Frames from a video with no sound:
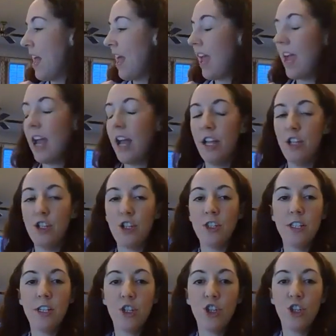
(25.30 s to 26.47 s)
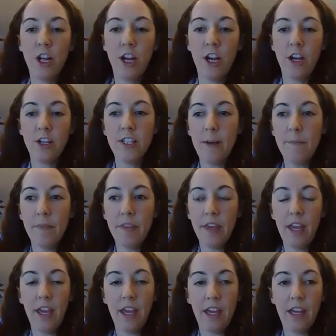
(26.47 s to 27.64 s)
And just to share
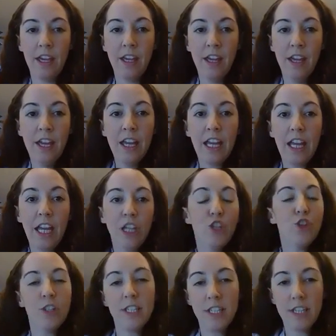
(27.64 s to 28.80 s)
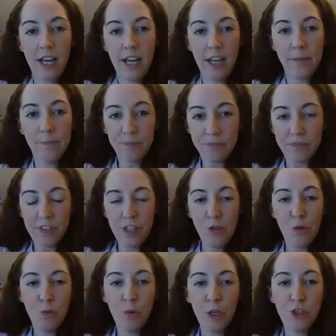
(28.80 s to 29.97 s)
something interesting,
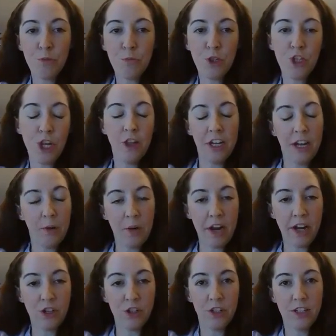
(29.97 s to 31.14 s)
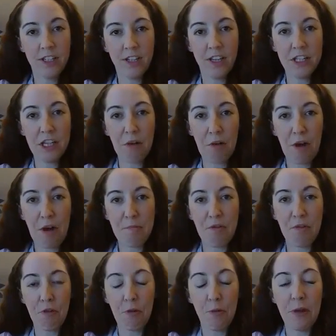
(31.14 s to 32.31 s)
which Michelle and I were actually discussing right
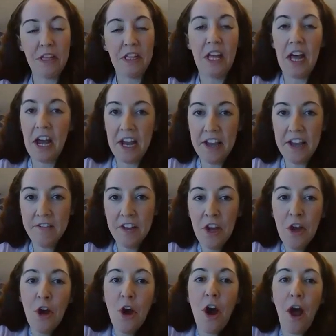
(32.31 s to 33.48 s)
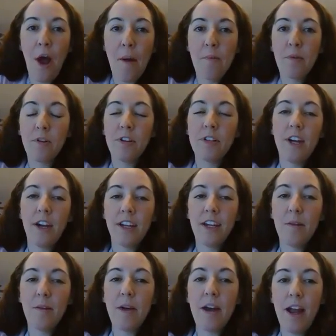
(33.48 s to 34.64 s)
before we went live. We were talking
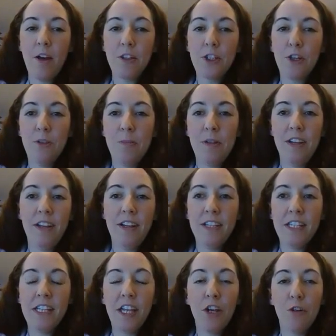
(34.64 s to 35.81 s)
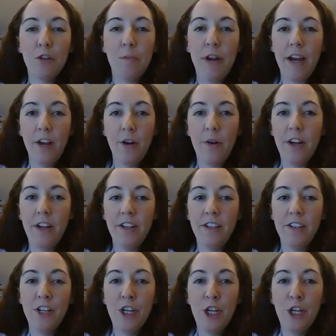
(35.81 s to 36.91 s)
about how it's going to be Cinco de Mayo on